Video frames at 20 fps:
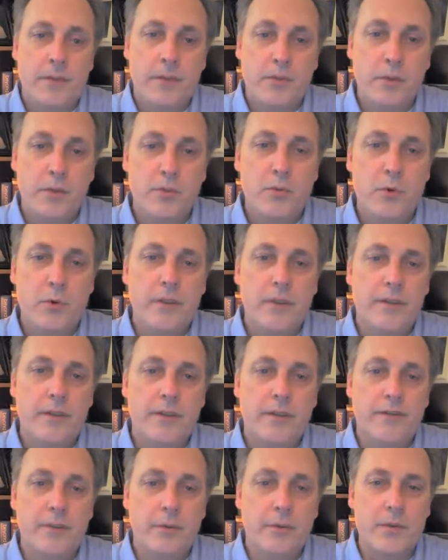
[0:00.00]
2
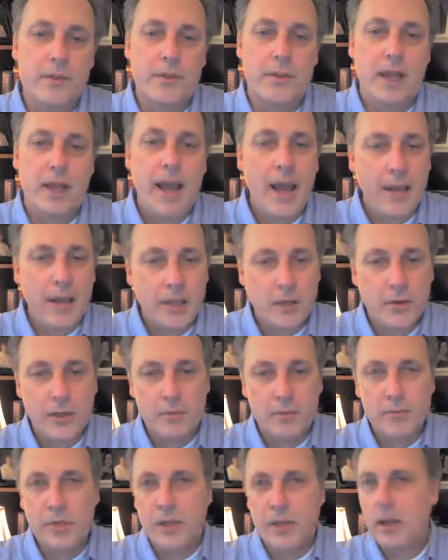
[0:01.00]
points if it was
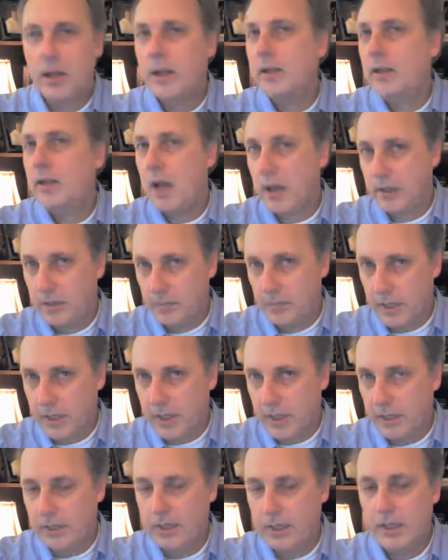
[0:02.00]
accurate but
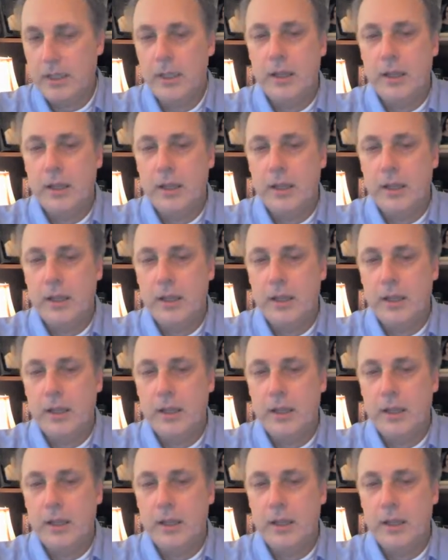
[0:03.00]
undocumented.